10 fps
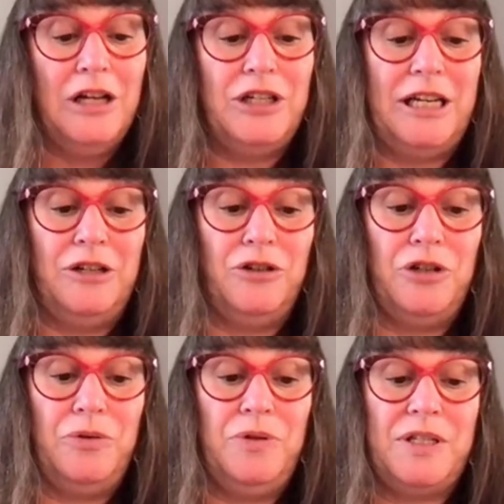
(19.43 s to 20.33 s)
to
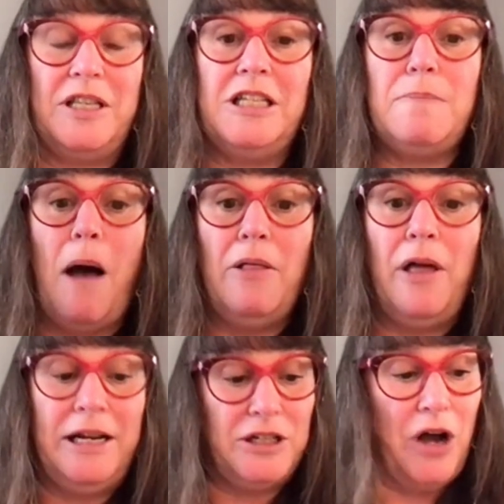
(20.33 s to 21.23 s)
introduce this
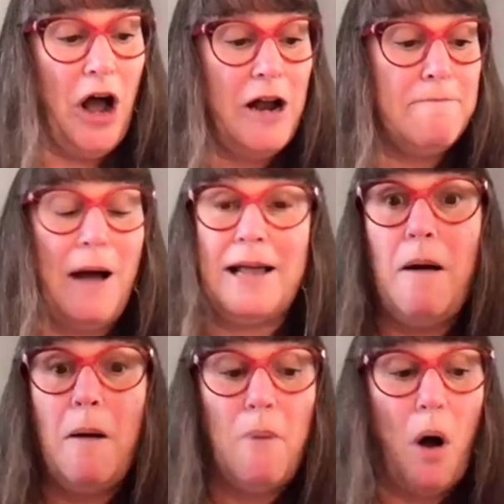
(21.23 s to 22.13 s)
spotlight talk by
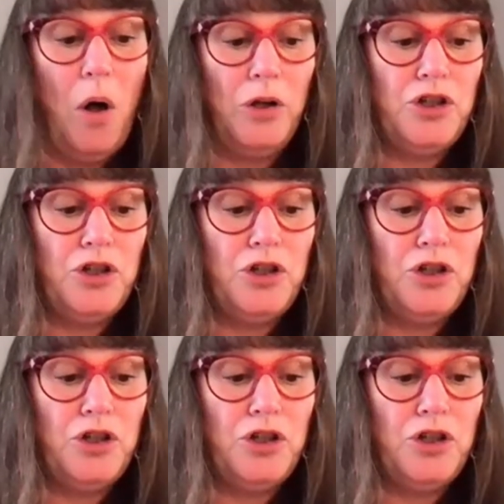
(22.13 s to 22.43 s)
Paul